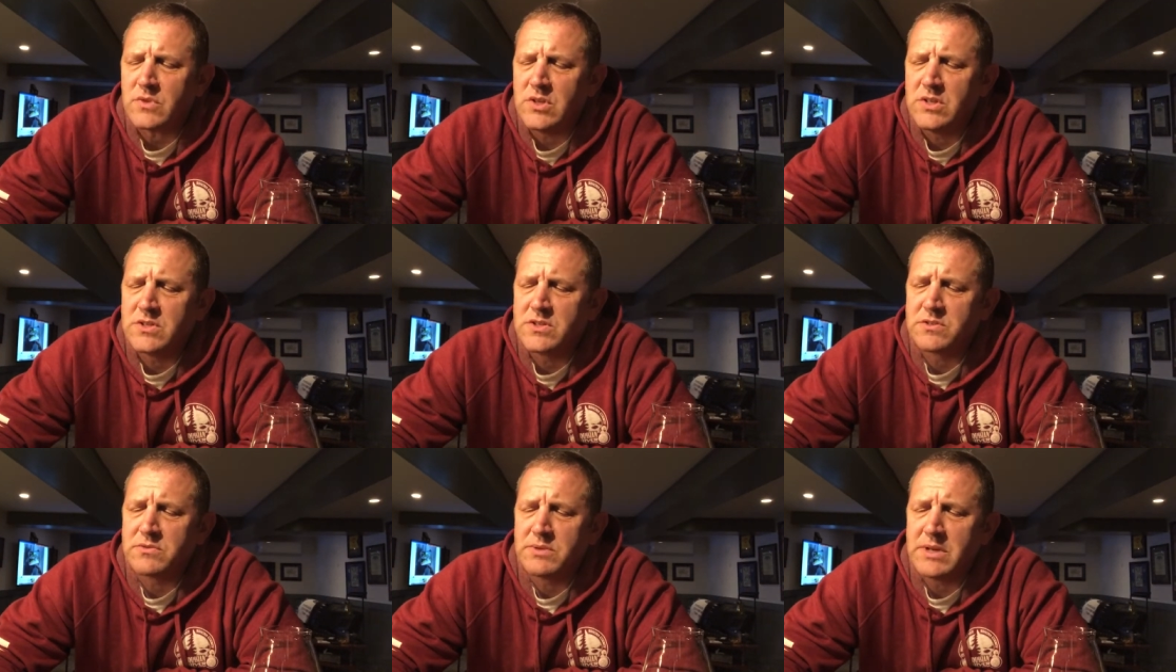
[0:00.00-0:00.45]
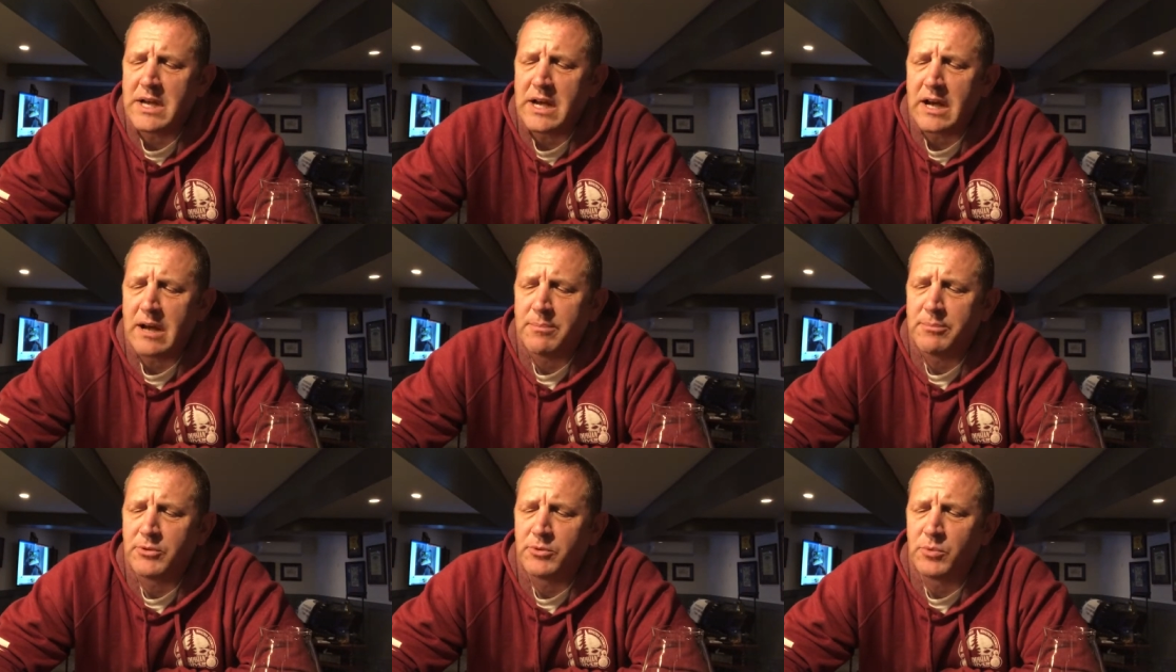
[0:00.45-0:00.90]
His three
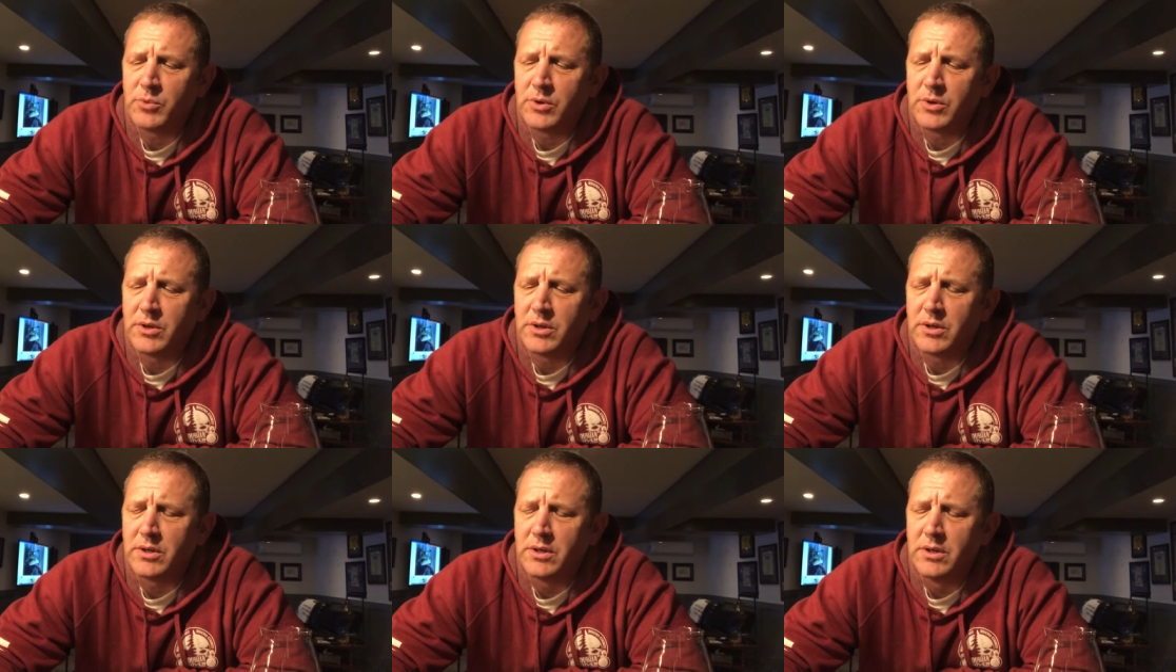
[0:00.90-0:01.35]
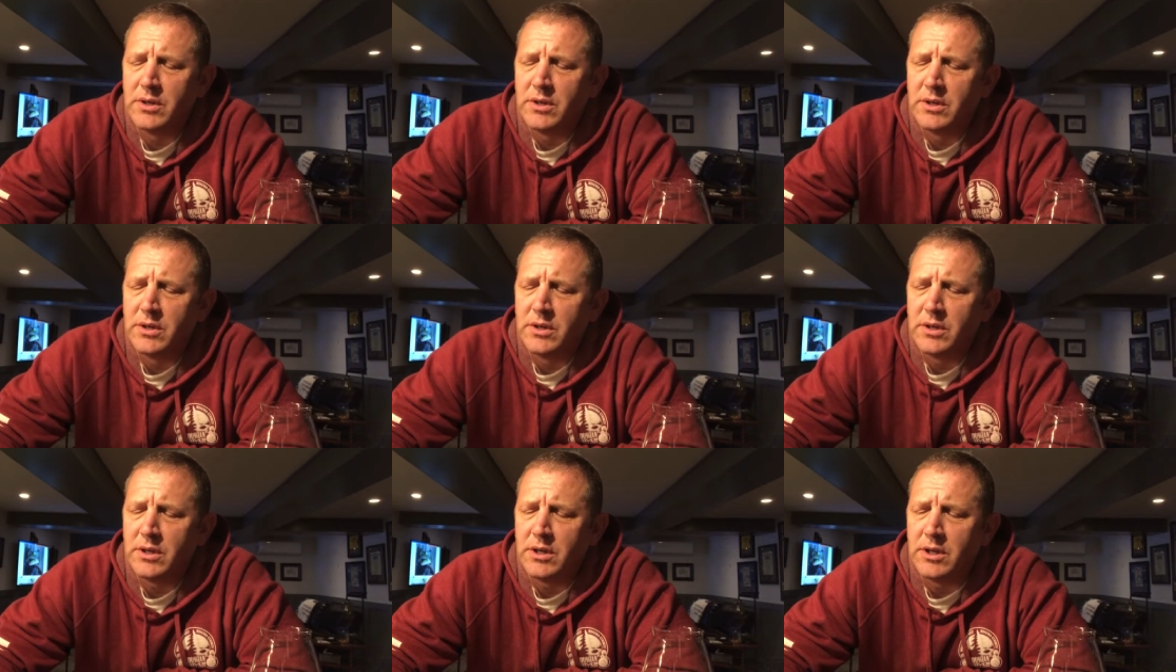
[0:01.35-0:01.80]
hops were
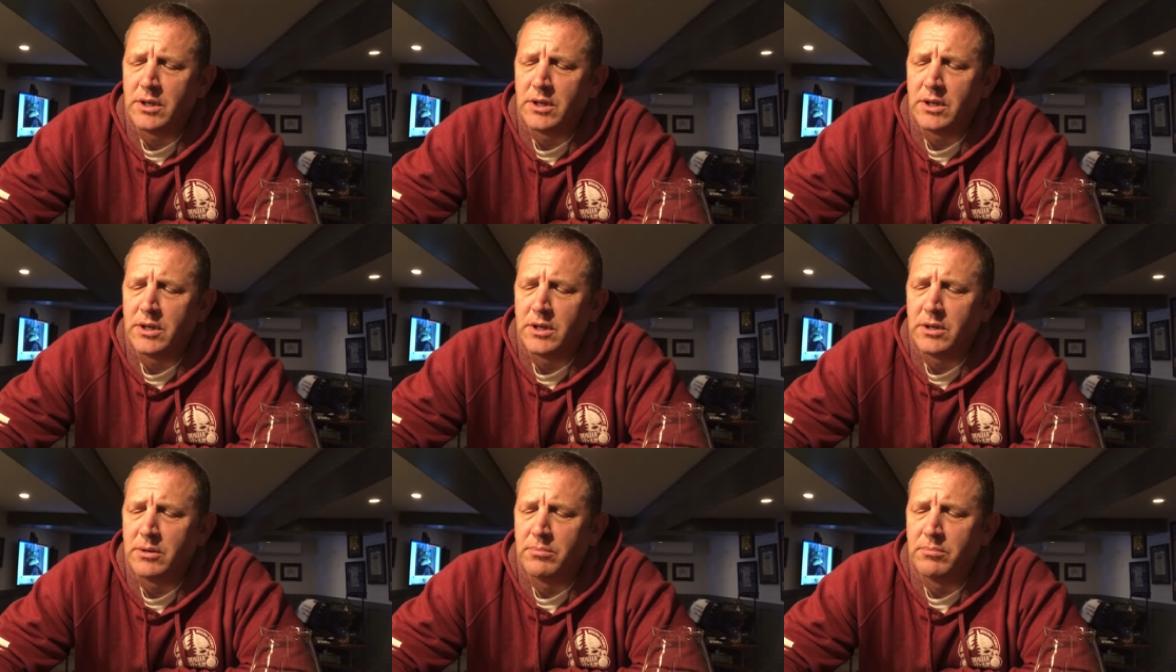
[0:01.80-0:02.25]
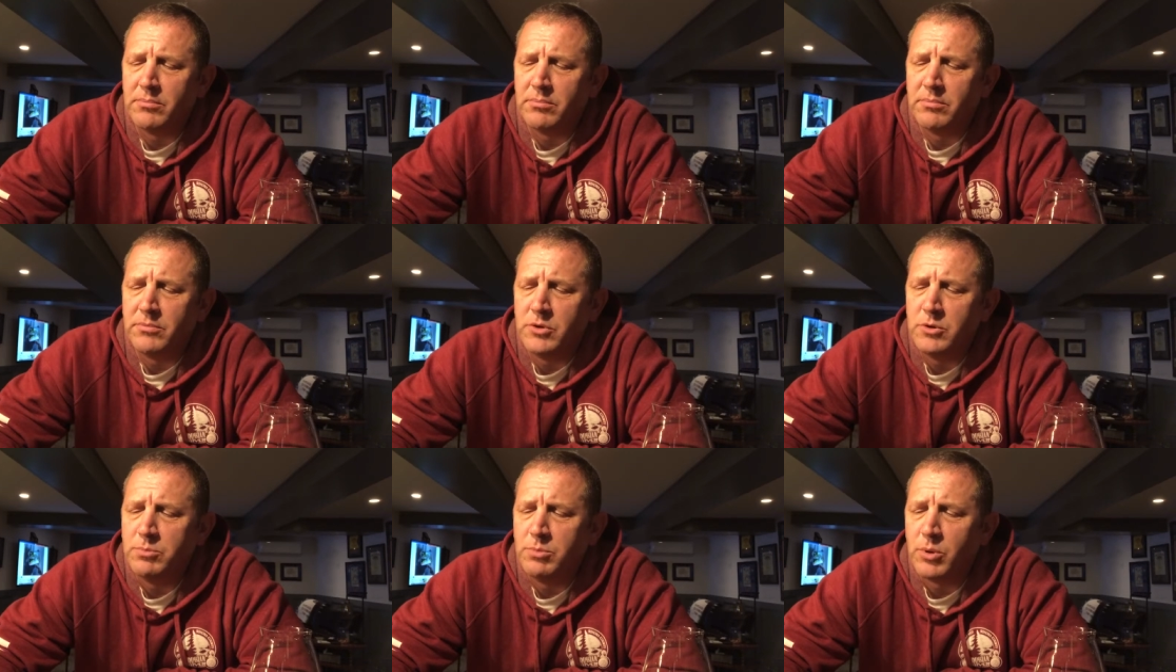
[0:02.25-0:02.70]

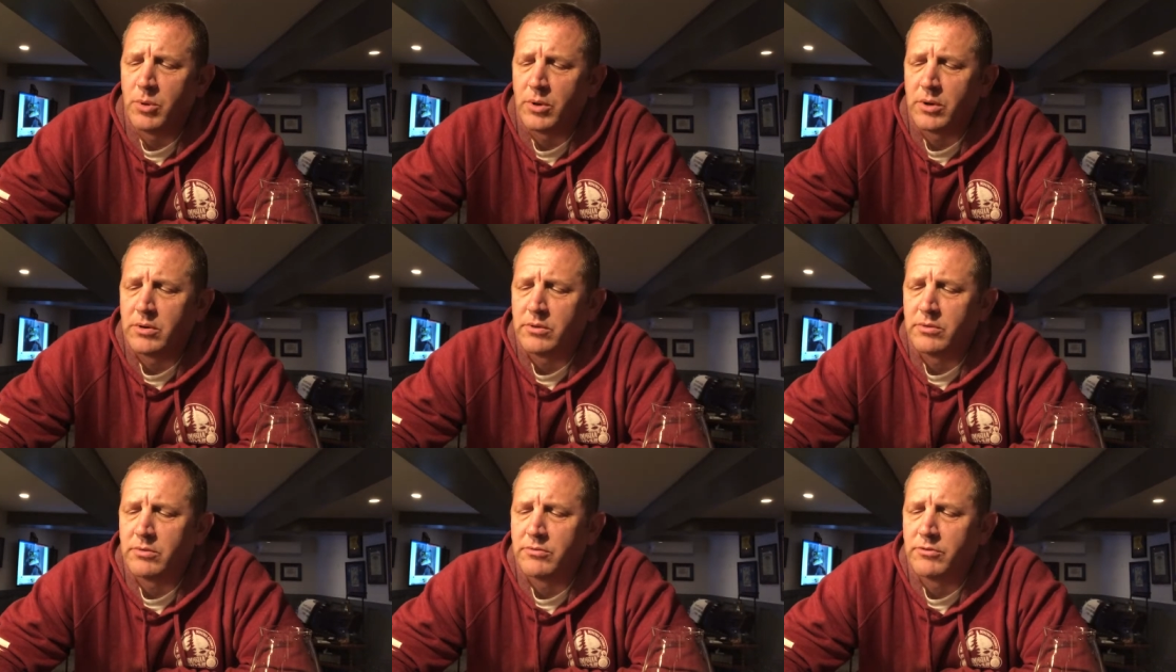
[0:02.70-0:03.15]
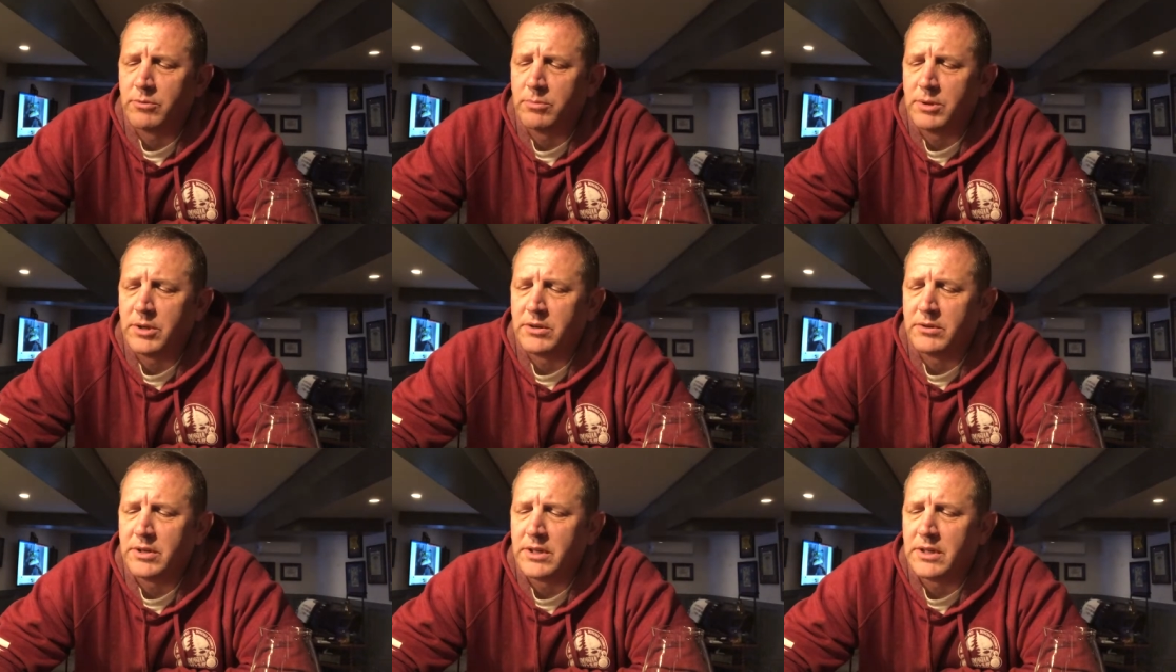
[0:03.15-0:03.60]
Newport for
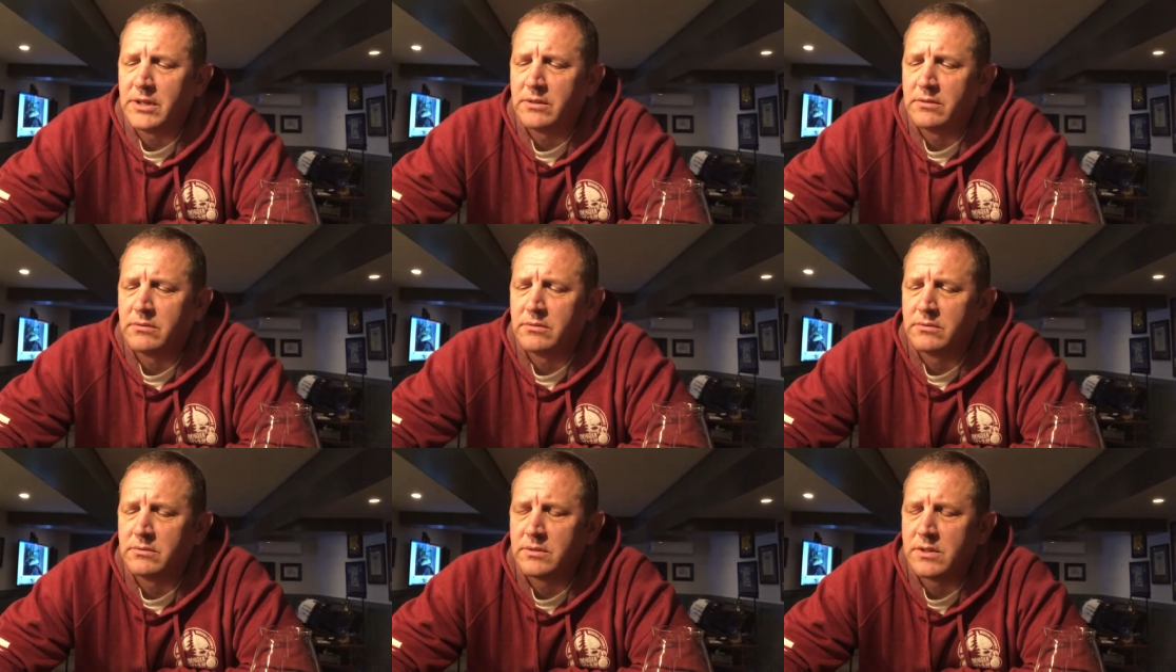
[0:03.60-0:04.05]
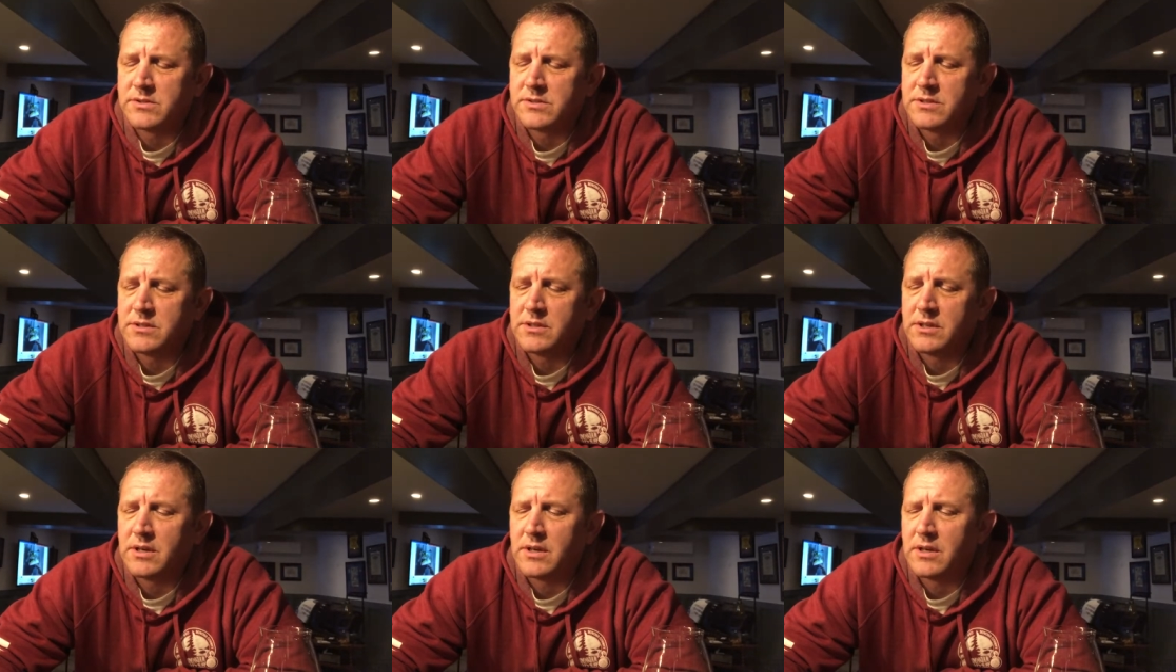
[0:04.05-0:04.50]
bittering.
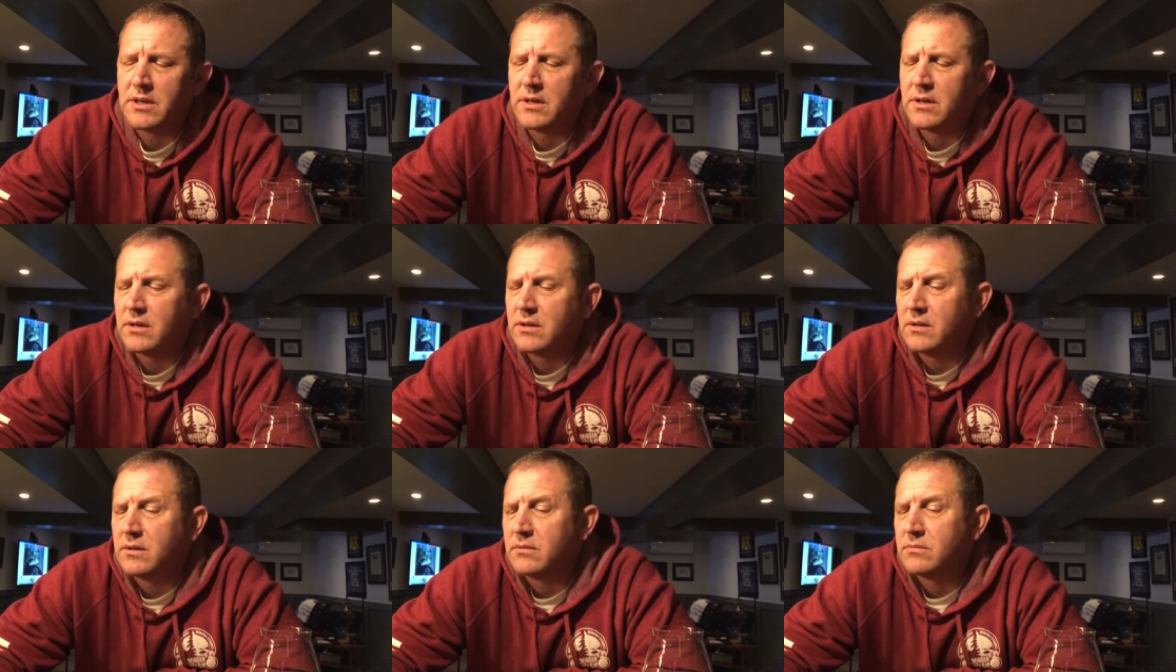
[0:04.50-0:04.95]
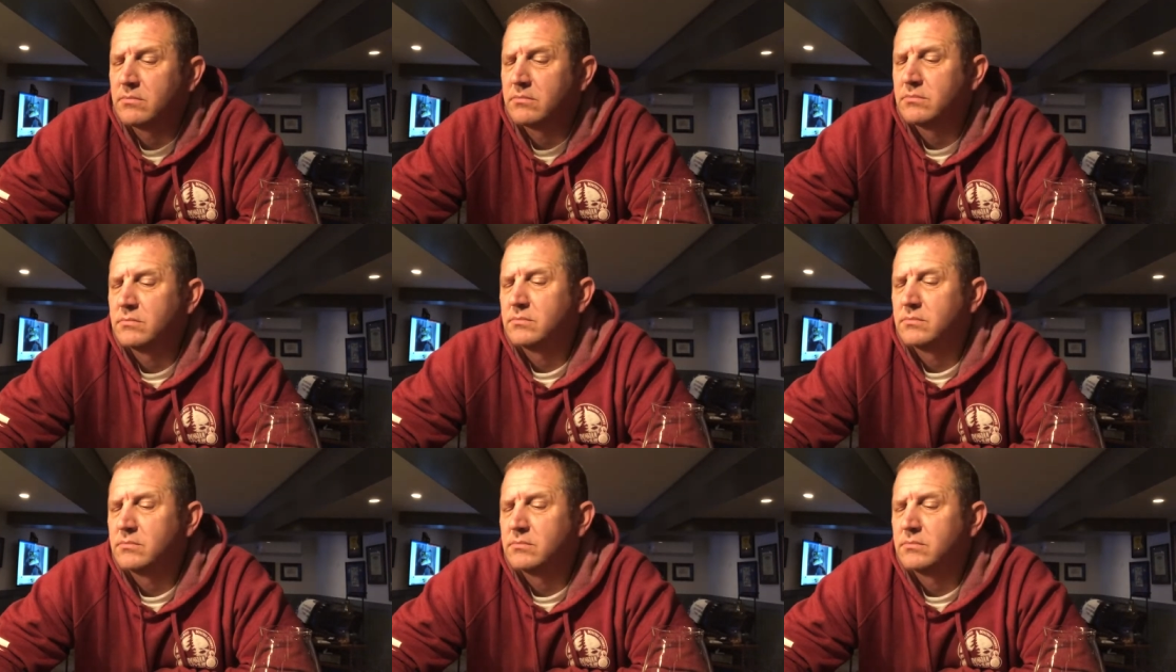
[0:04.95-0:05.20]
That's a